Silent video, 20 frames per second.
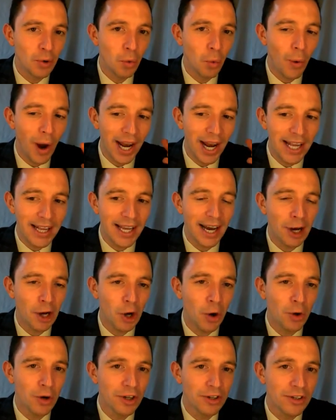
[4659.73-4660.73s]
huele de
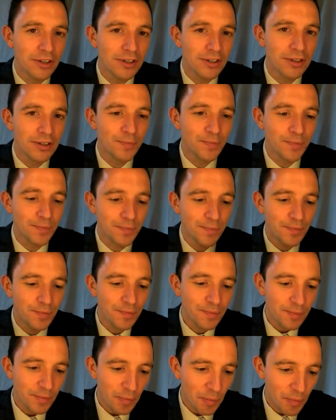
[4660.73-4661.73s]
coconut.
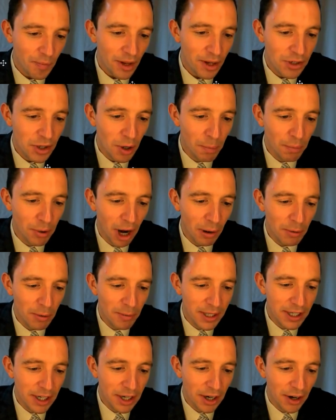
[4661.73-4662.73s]
So
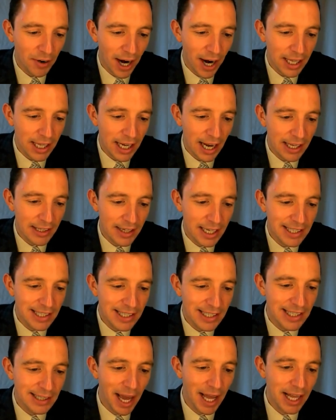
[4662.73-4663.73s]
probably the correct answer, it
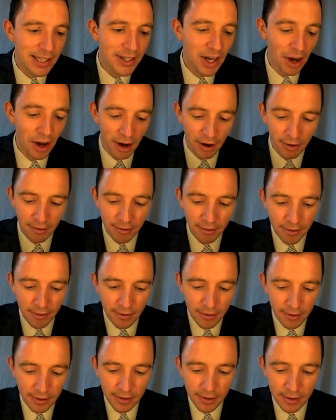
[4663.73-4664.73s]
smells of.
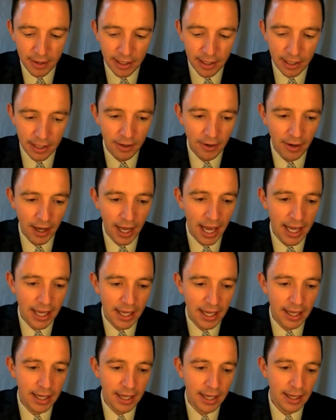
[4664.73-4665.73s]
Okay,
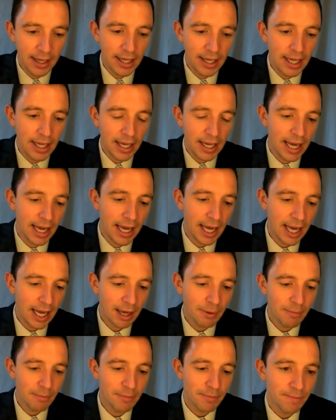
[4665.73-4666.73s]

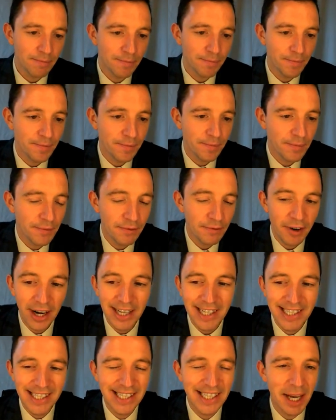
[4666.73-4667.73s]
um,
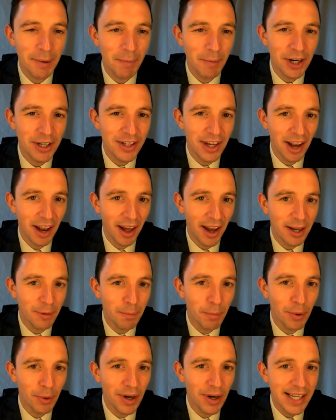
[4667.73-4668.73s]
very similar to
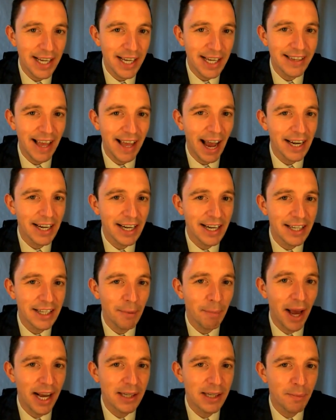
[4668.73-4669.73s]
like, but I think technically
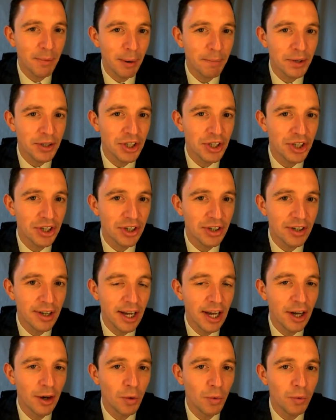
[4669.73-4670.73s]
the best preposition
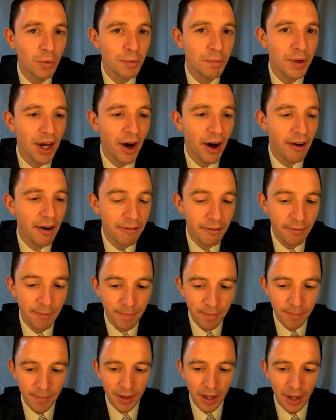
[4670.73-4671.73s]
would be of.
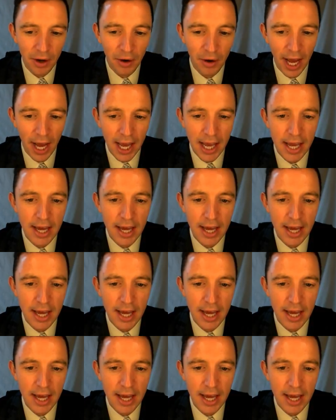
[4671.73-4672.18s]
Okay,